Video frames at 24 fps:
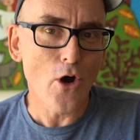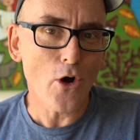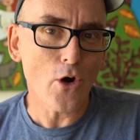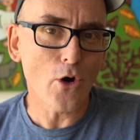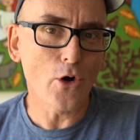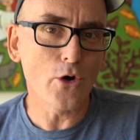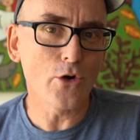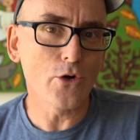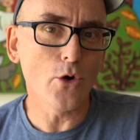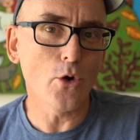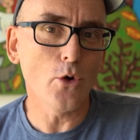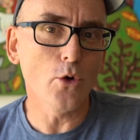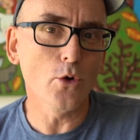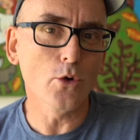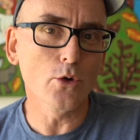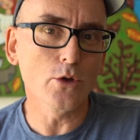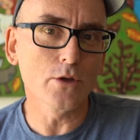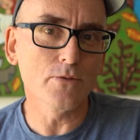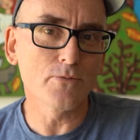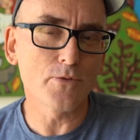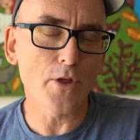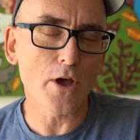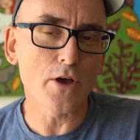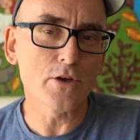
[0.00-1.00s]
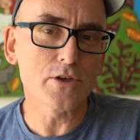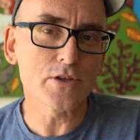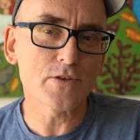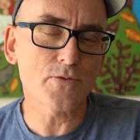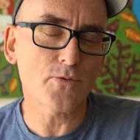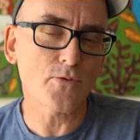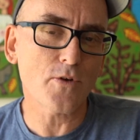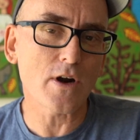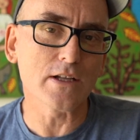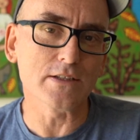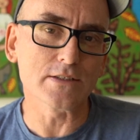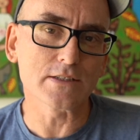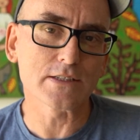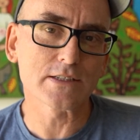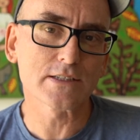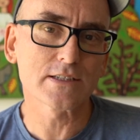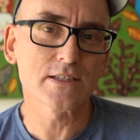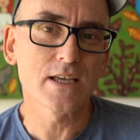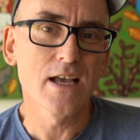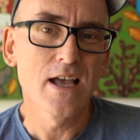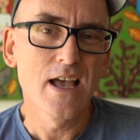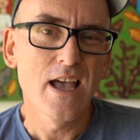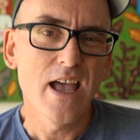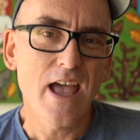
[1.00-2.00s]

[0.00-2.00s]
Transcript: on all of those fronts.